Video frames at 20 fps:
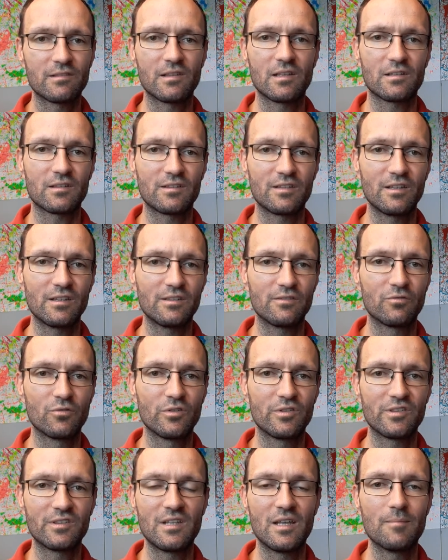
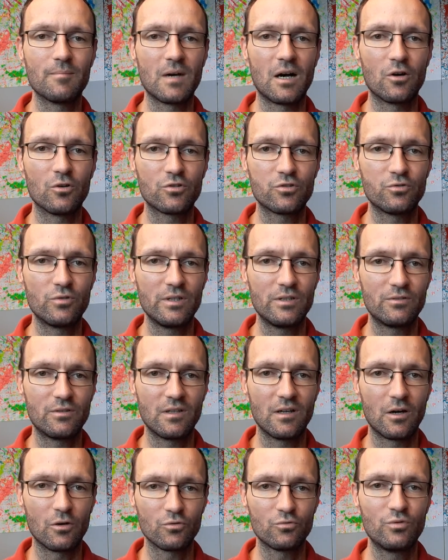successful STEM
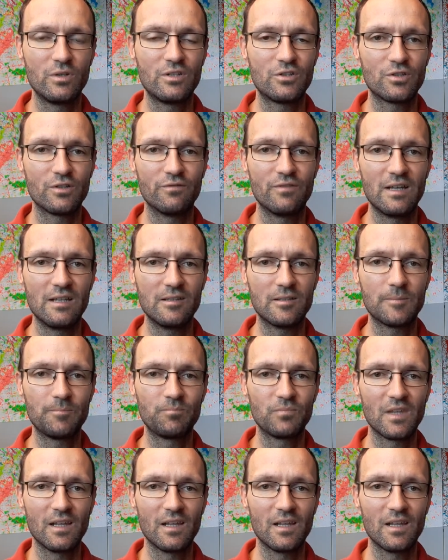outreach event,